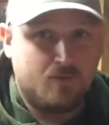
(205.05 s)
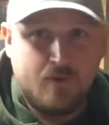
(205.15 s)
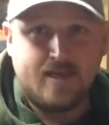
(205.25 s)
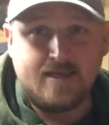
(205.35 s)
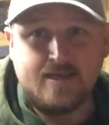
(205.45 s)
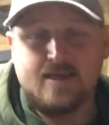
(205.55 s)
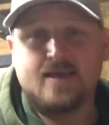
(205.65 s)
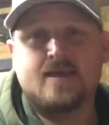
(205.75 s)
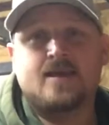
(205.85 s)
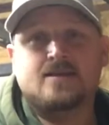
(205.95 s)
week
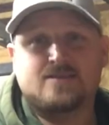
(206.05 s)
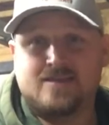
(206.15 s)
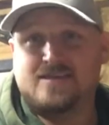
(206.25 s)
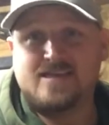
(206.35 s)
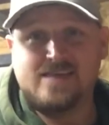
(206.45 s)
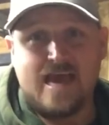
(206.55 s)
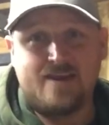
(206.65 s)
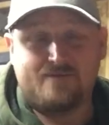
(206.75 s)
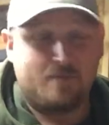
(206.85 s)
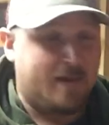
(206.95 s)
since he's had
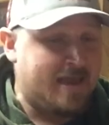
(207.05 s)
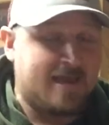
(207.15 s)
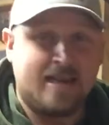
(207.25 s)
it for me.